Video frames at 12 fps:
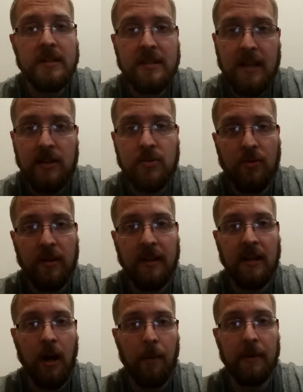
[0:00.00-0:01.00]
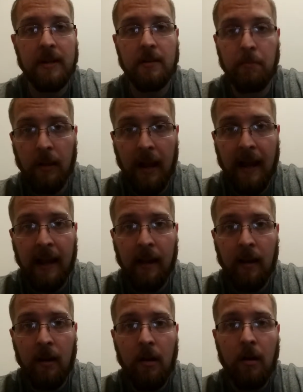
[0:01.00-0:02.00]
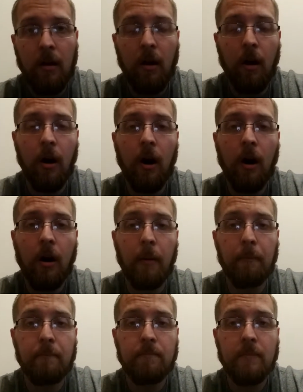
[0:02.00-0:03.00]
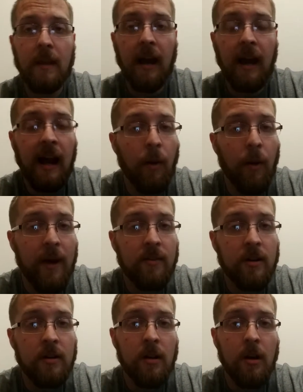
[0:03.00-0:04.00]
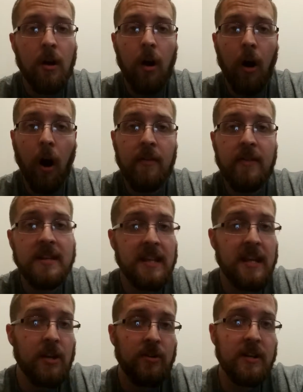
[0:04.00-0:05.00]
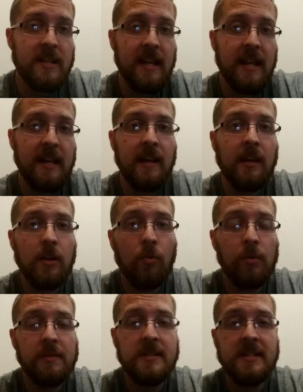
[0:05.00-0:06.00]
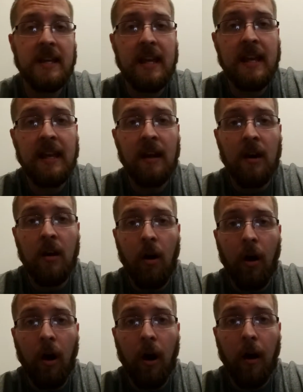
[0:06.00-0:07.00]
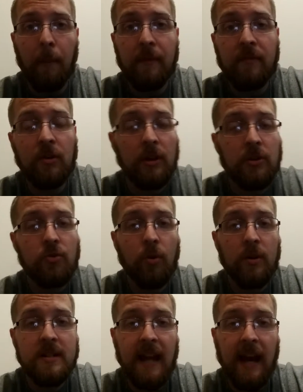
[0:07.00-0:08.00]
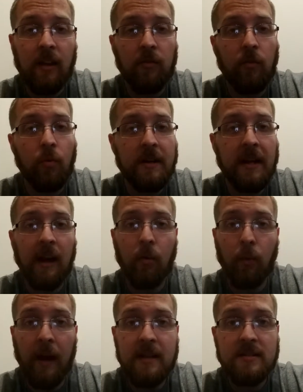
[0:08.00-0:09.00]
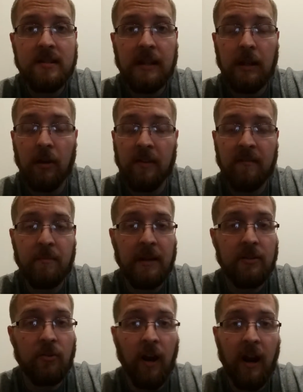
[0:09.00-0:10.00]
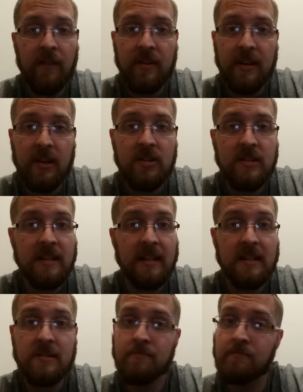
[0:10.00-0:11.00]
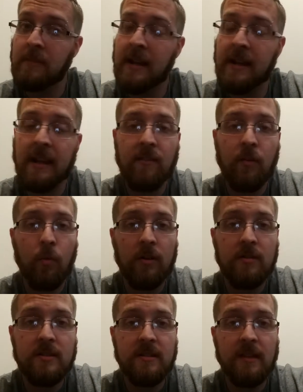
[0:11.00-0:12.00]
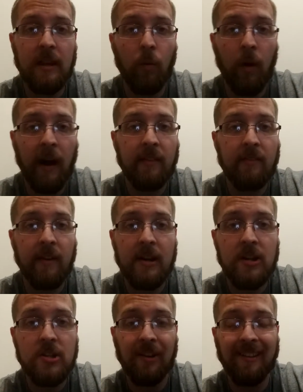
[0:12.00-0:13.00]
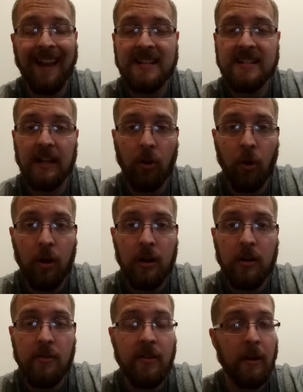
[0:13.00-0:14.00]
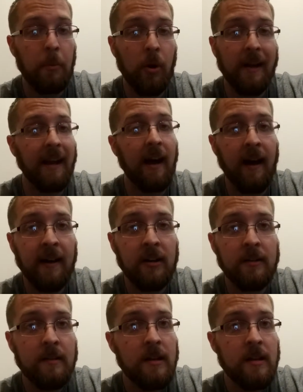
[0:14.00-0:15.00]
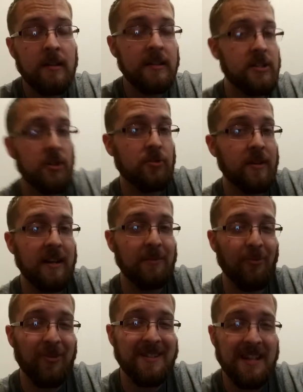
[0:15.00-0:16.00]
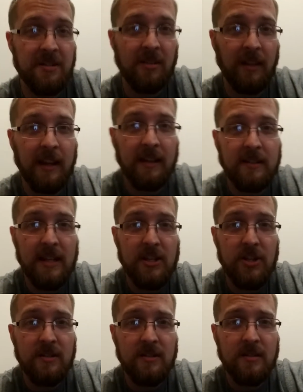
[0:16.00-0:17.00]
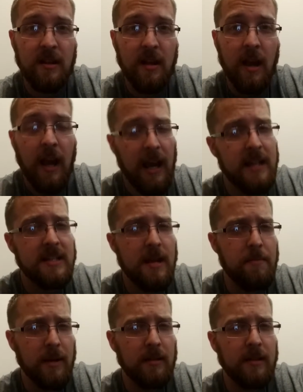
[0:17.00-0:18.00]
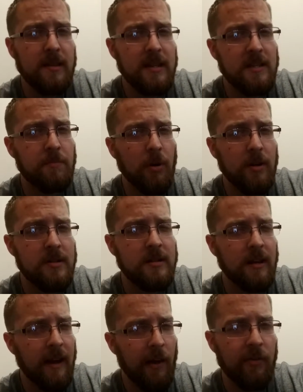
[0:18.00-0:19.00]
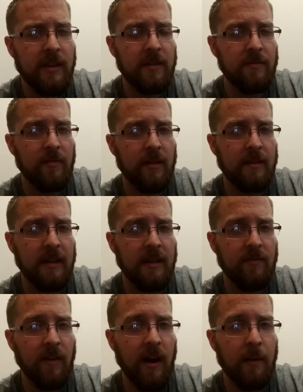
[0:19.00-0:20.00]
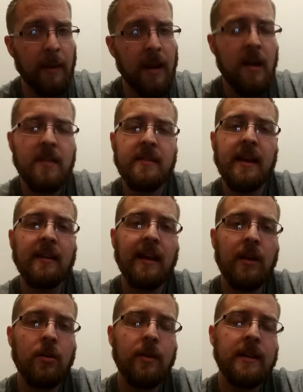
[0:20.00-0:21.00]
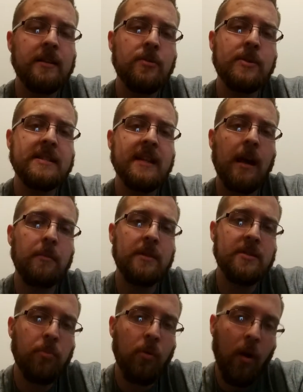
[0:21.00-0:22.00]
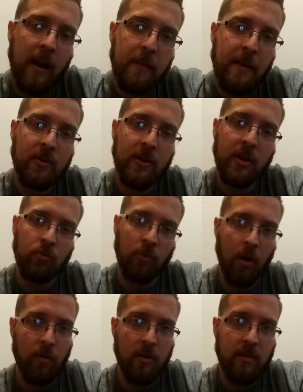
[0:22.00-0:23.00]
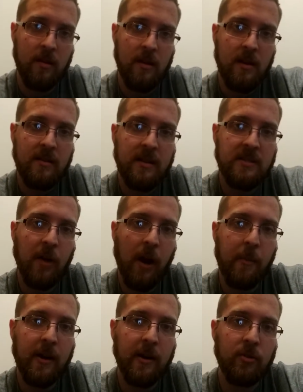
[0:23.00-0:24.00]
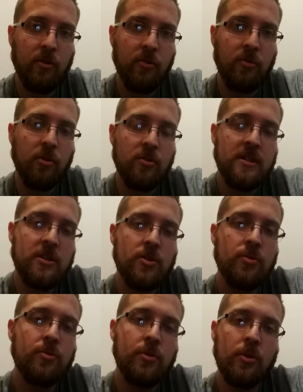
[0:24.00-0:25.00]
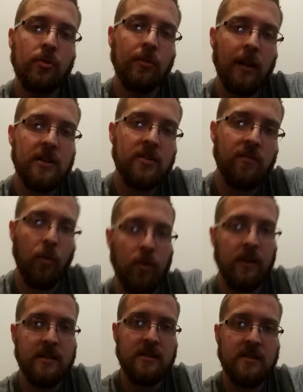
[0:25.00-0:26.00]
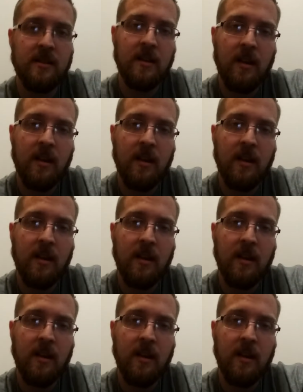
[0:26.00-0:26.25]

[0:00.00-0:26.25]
things really come into play. However, this increased heating, you will see if you look towards California out west, they've been dry for years and it's getting even worse. The wildfires are lasting longer, they're burning hotter. These are creating more desert-like conditions. And typically these burns are healthy for the environment. They allow it to establish primary growth. This primary growth grows into new lush forests